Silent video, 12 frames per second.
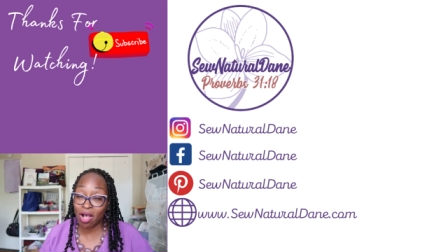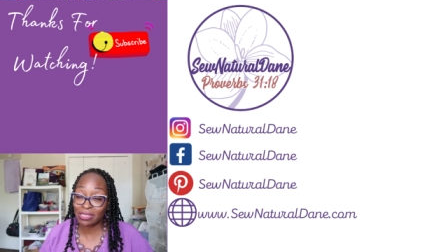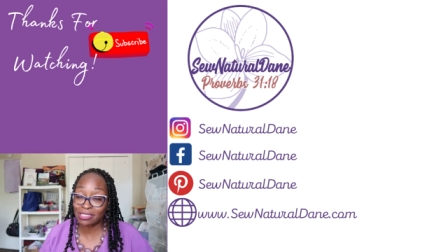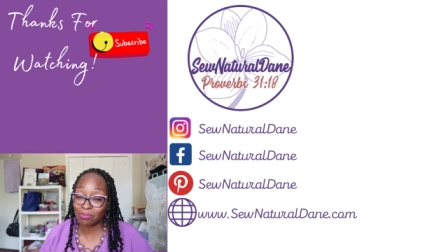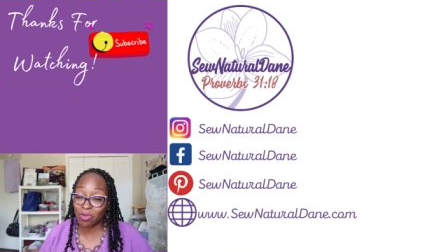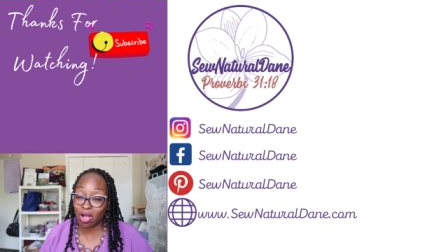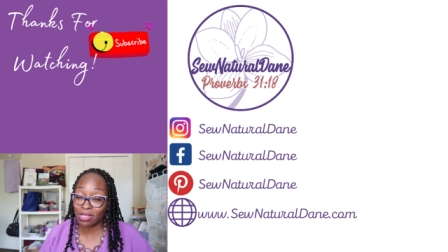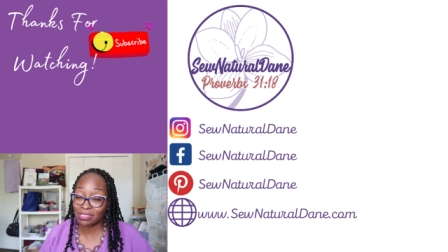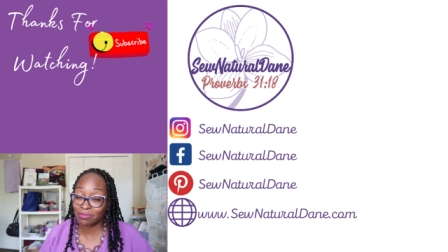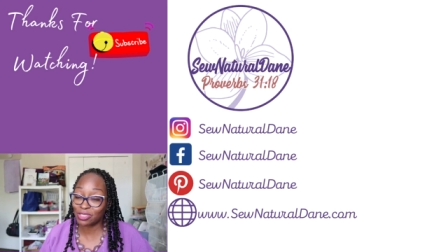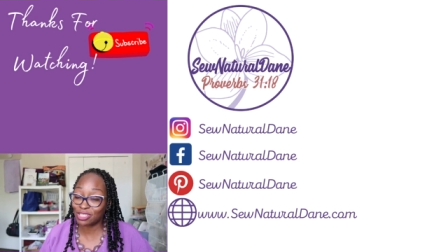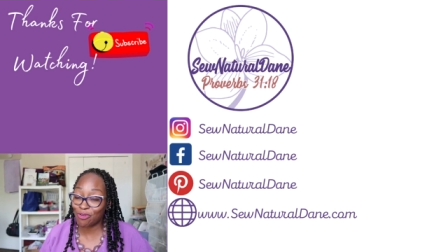awesome,
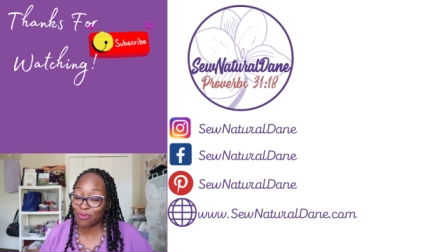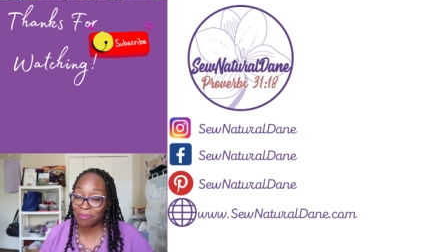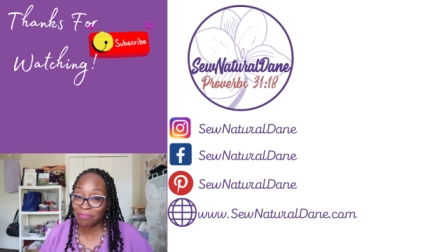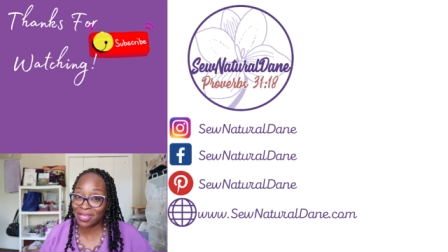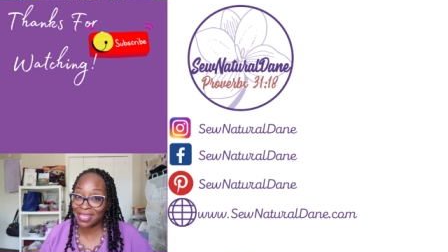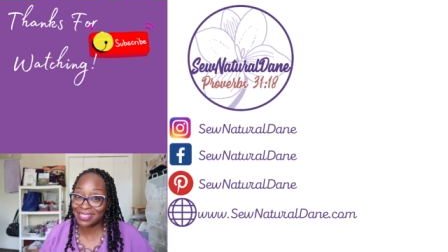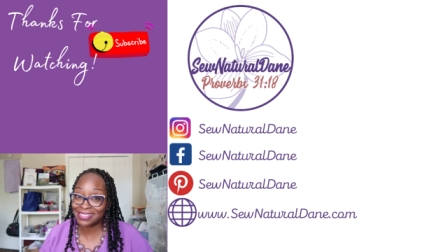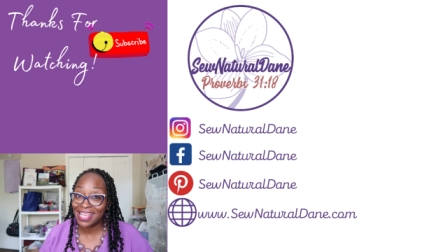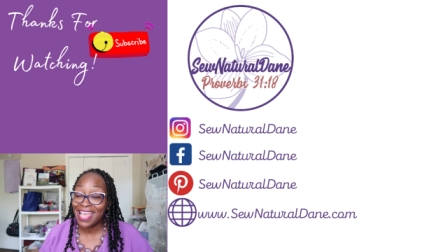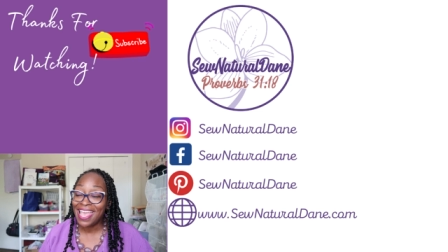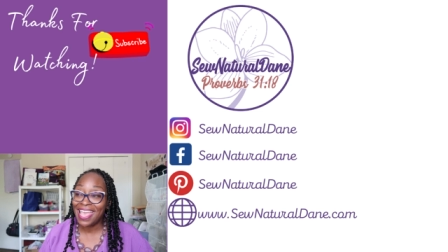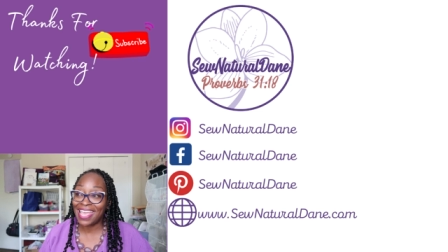awesome sewing buzz
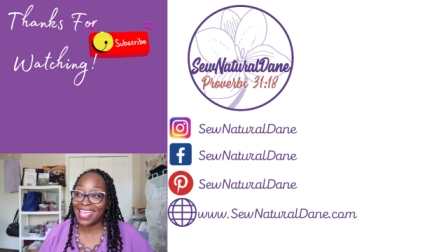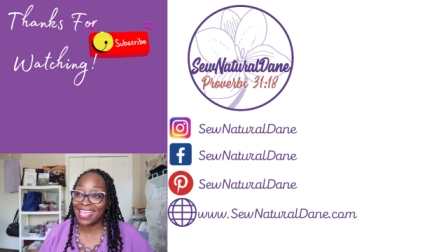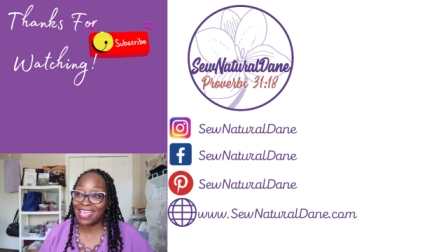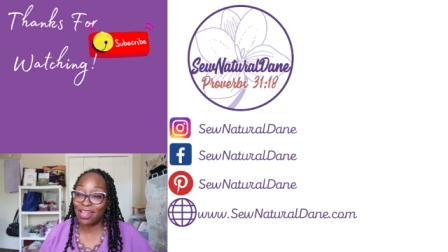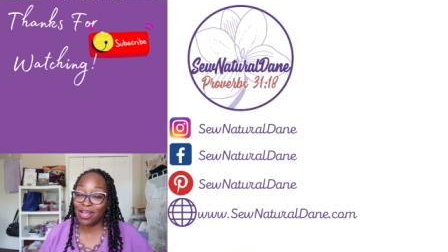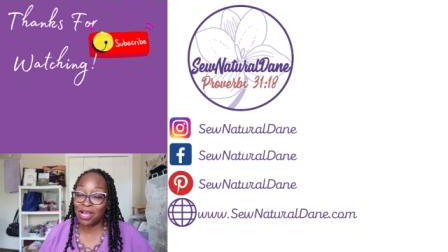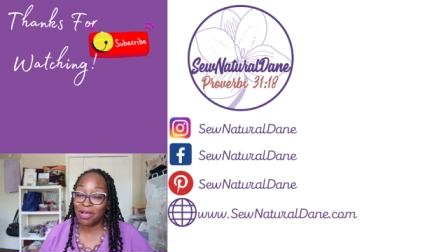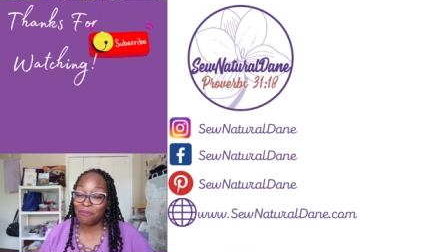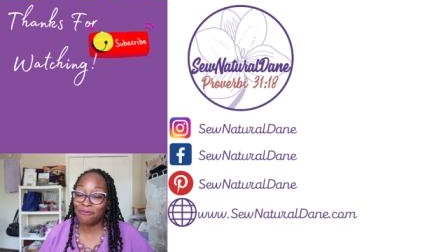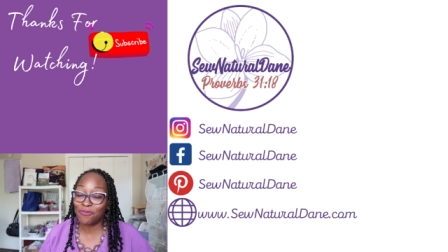and um,